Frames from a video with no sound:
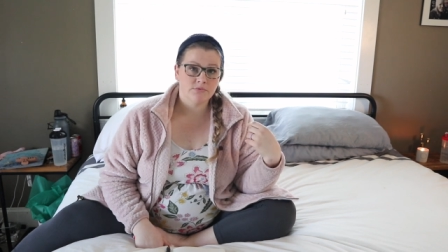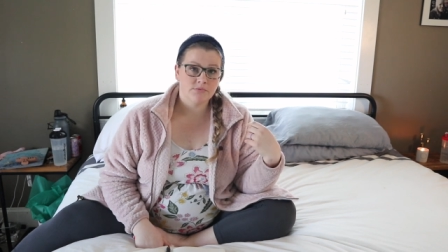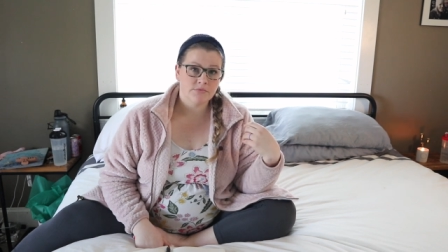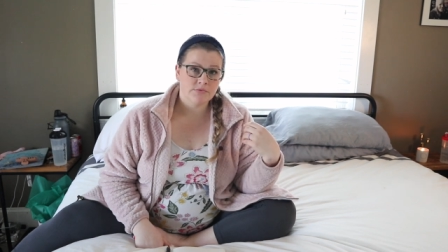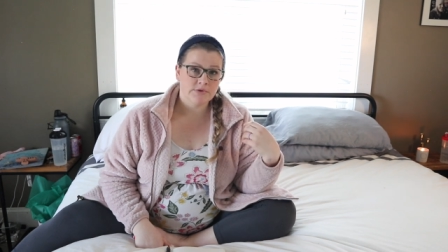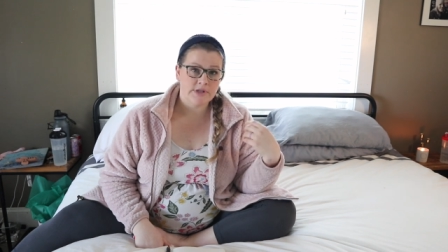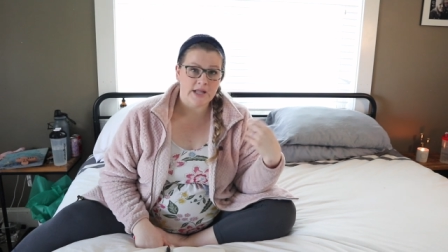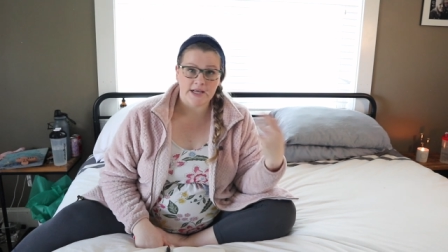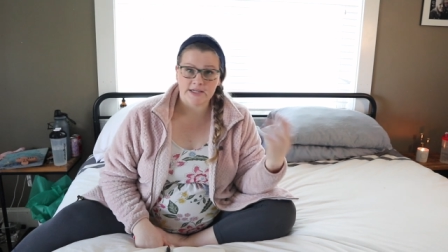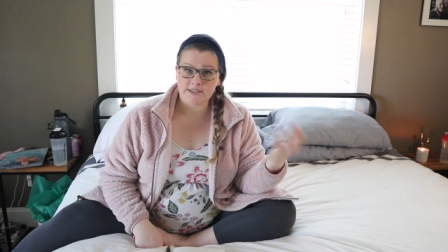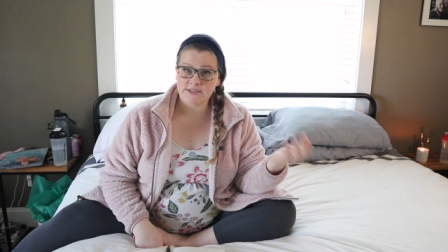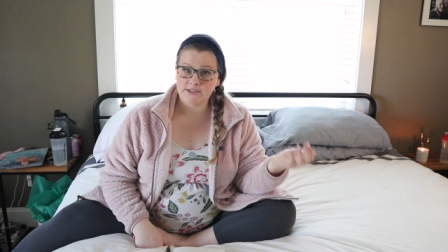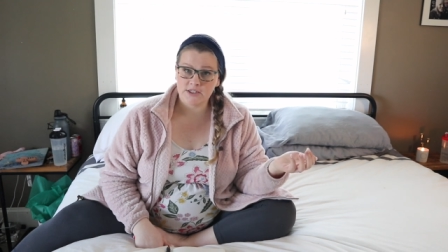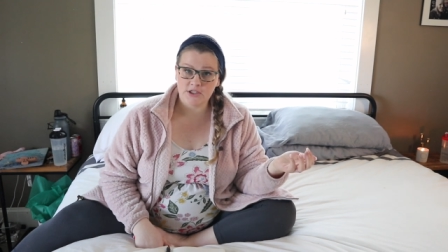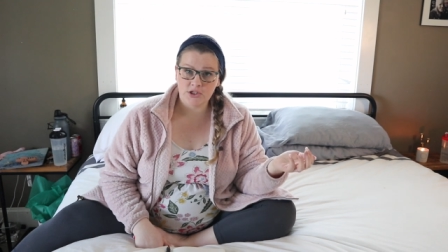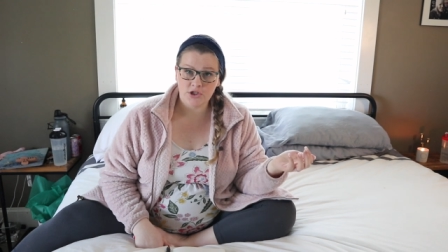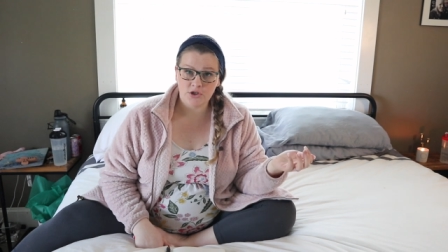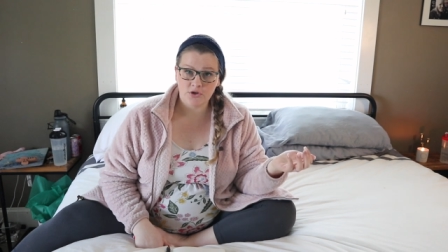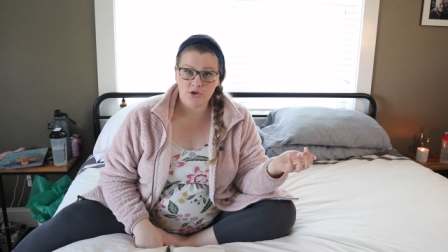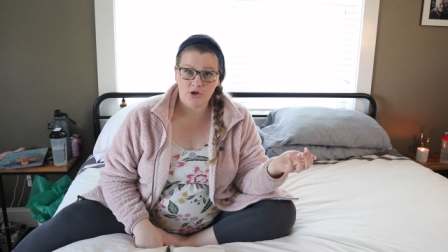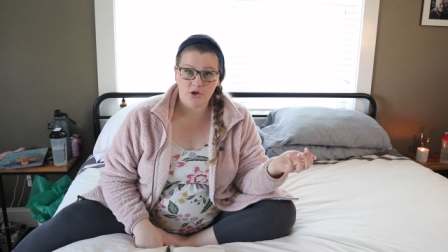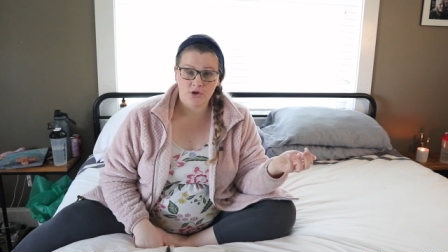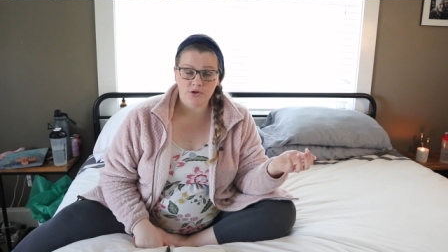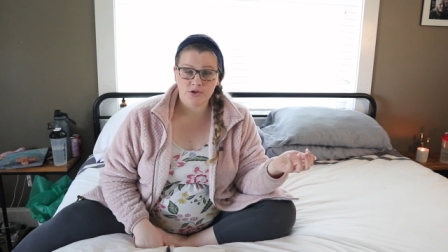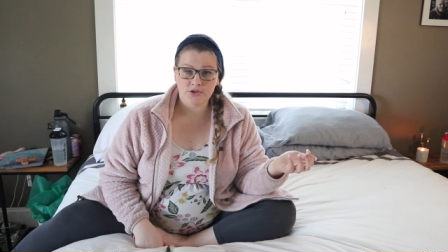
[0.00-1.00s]
Next thing
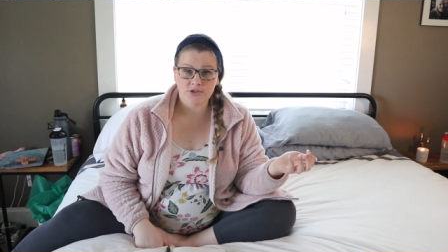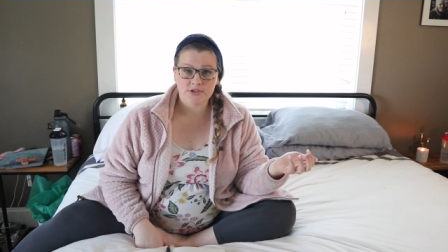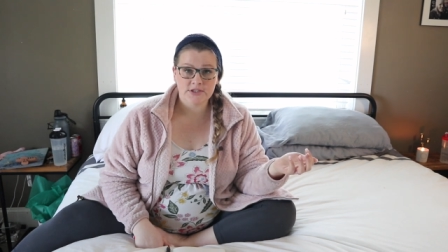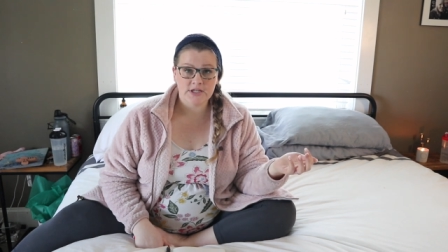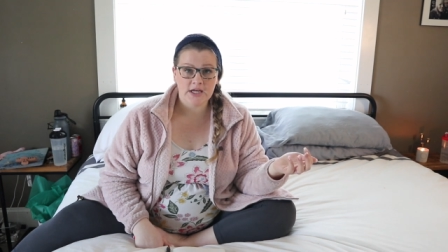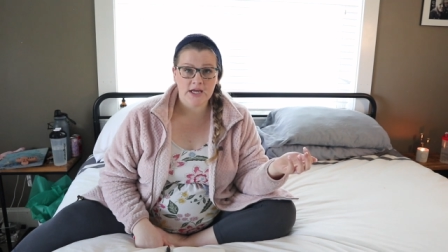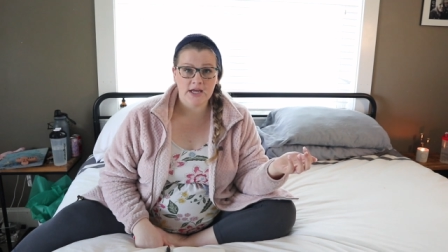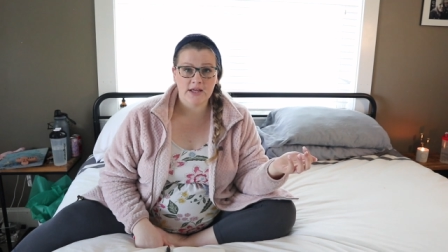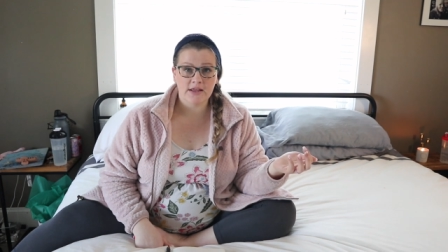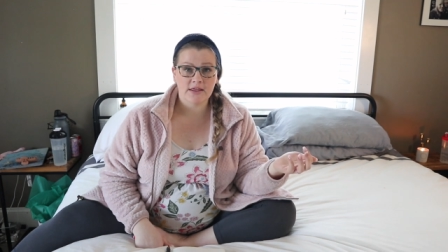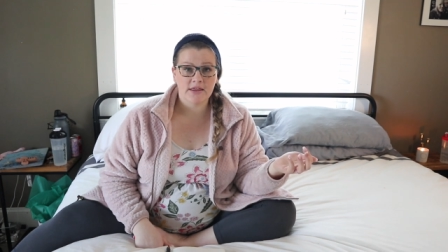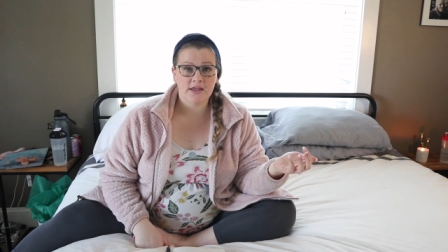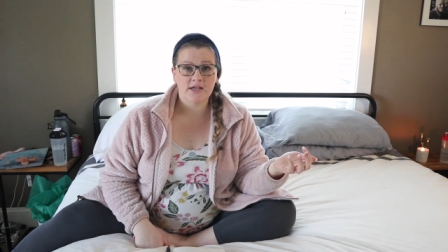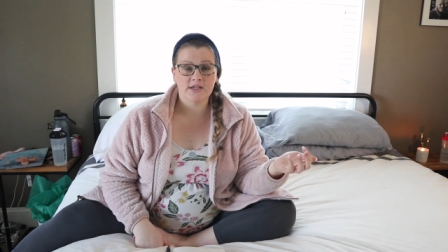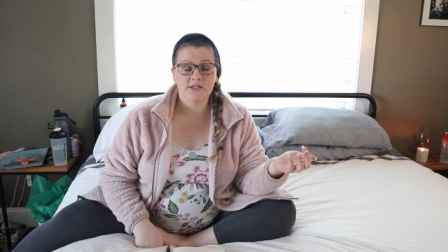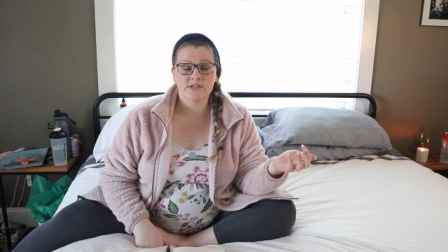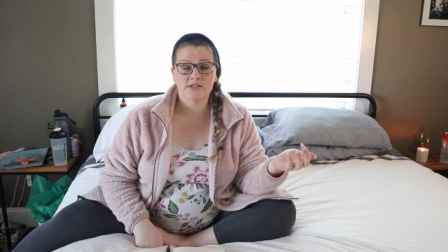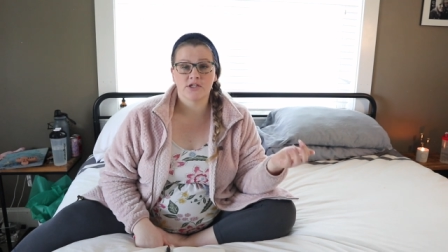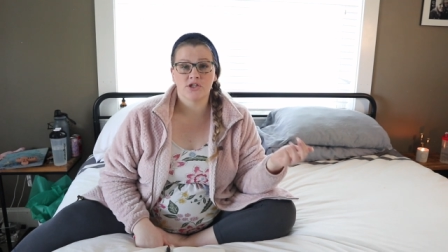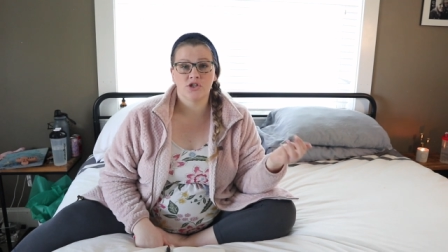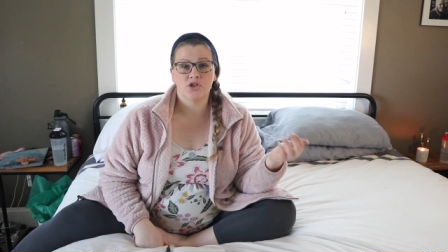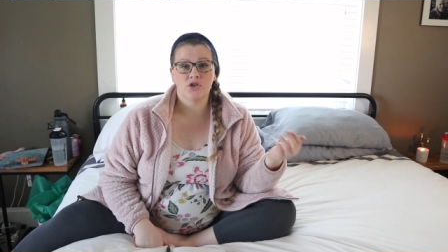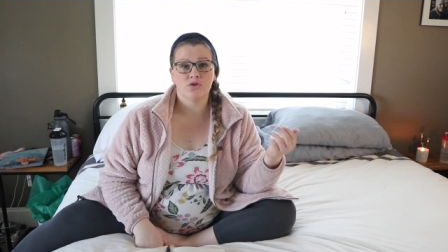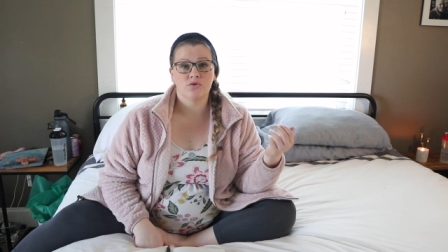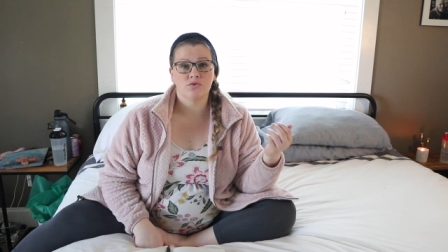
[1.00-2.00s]
you know, you're saying things
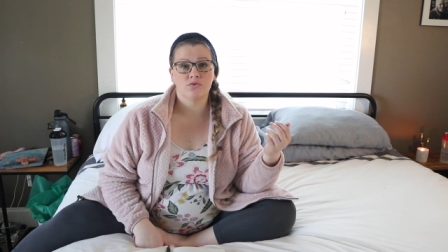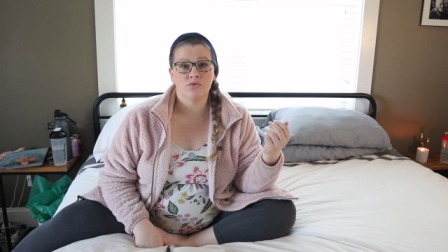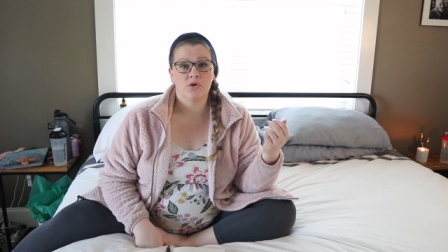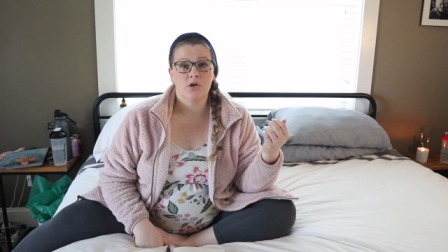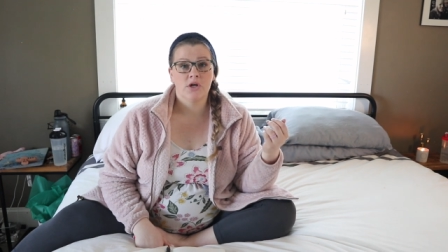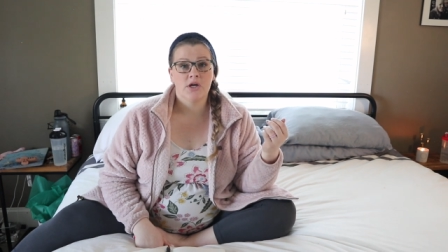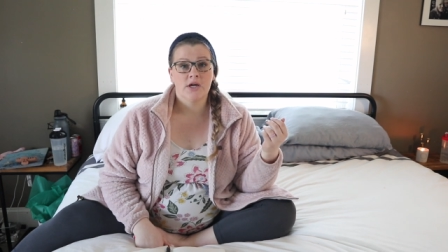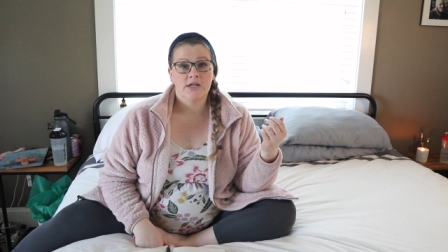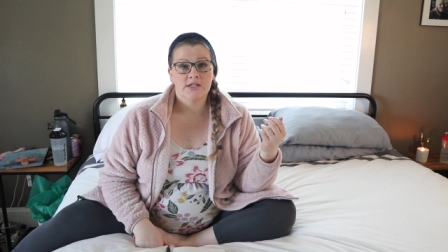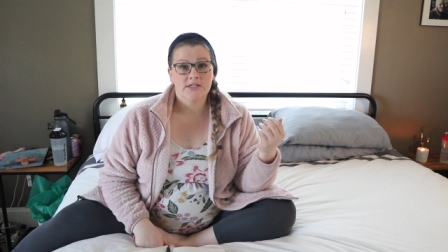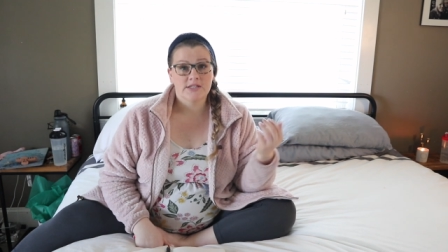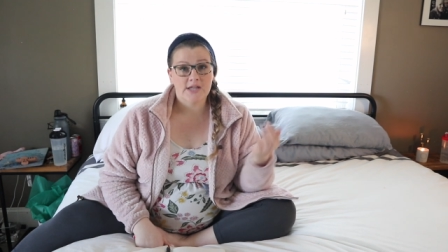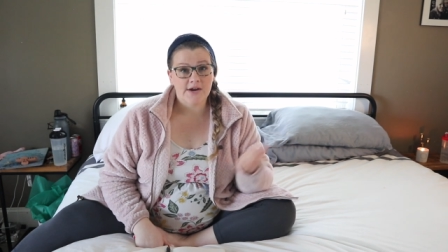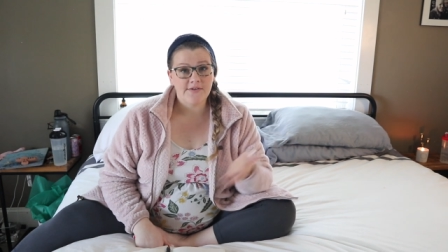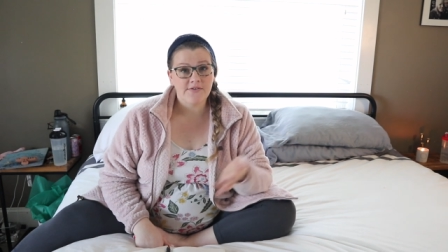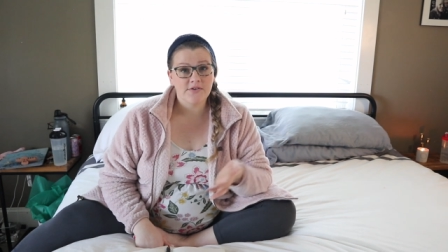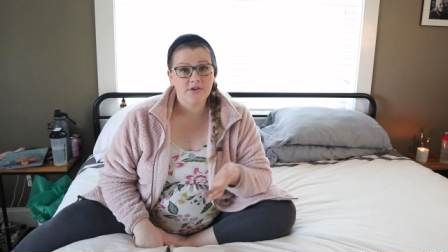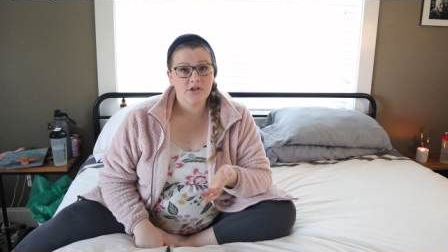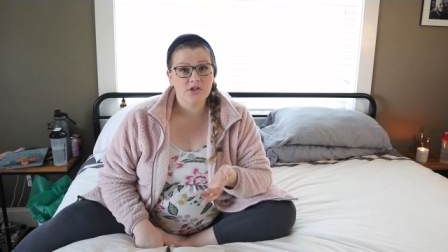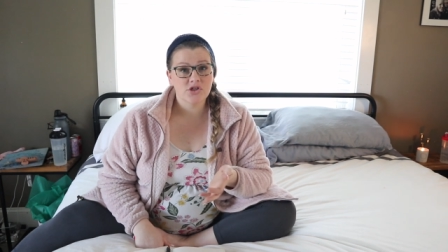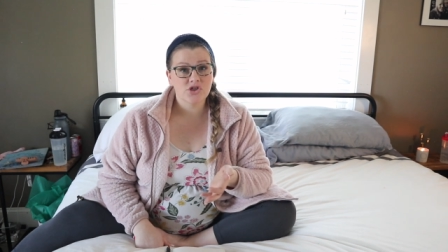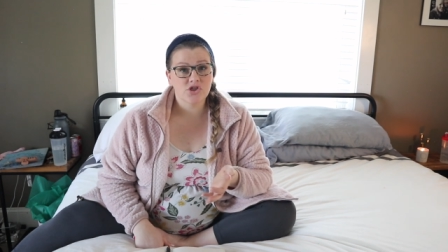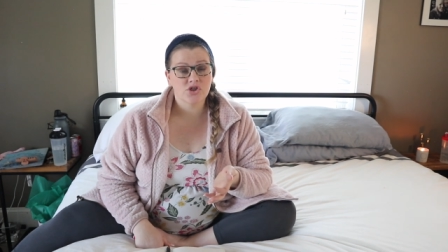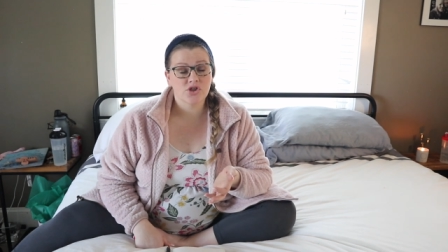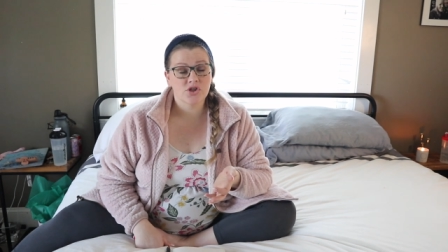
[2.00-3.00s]
that you
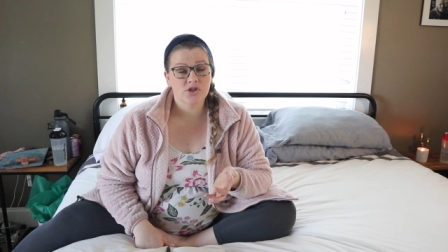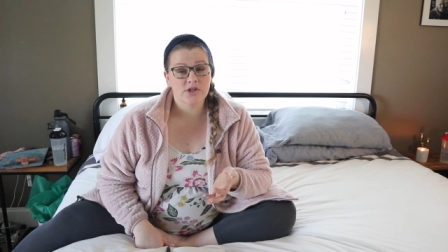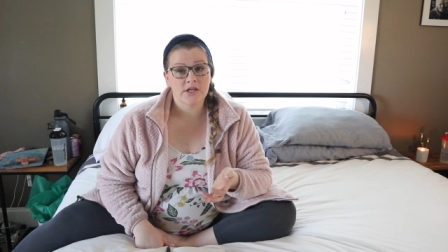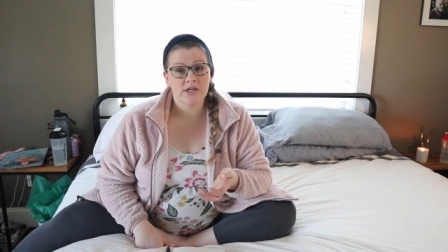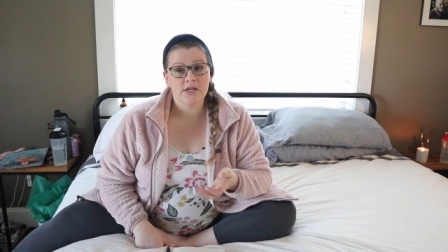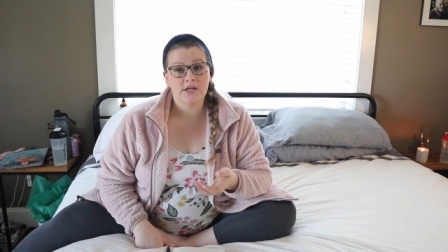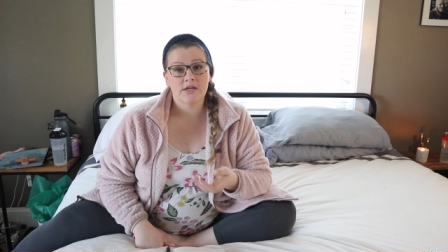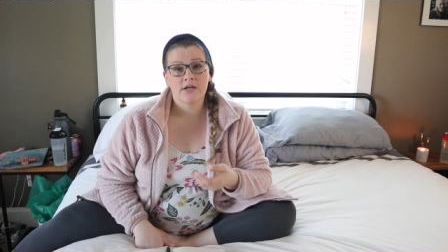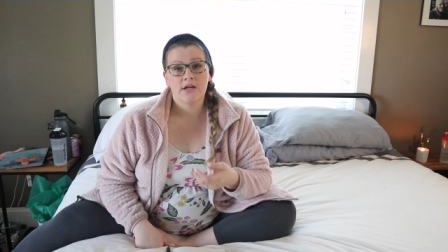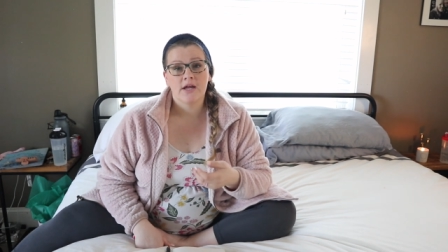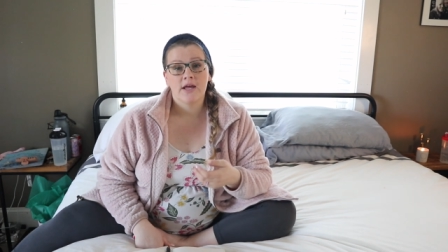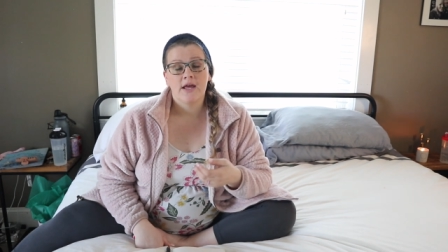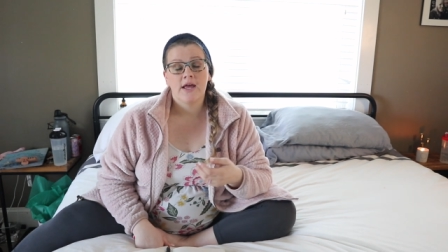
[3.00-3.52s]
definitely shouldn't